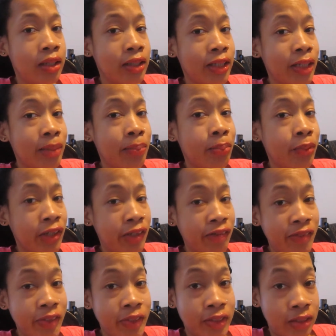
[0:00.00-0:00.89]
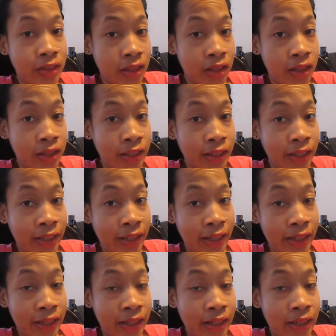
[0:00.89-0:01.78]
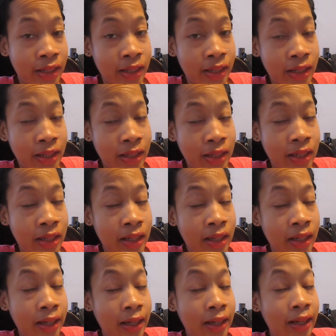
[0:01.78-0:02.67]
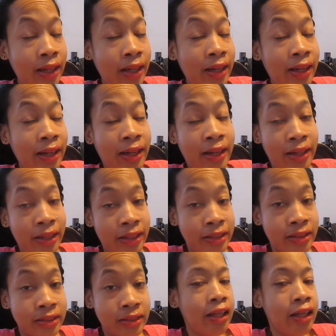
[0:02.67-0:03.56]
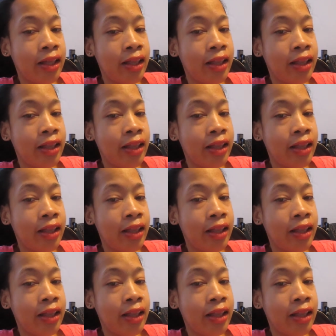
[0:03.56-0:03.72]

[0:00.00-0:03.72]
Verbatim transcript: that a previous dog that I had has.